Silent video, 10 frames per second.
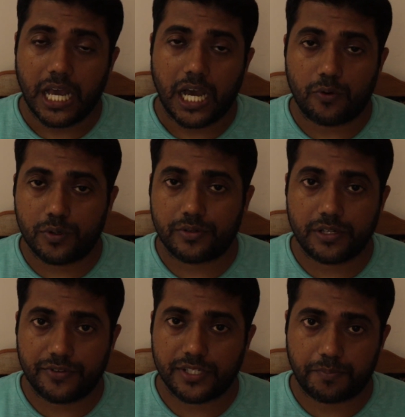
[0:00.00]
However,
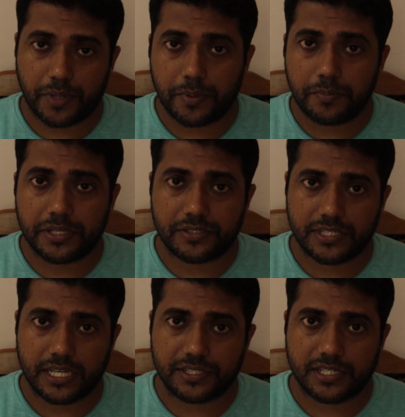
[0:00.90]
if it is a
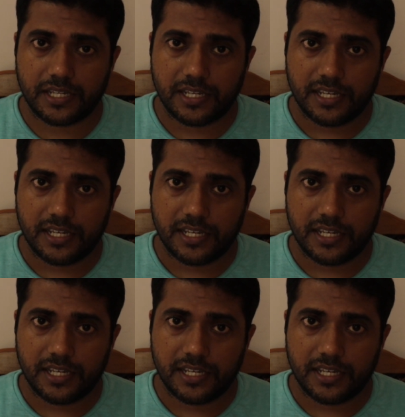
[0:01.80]
paper-based test,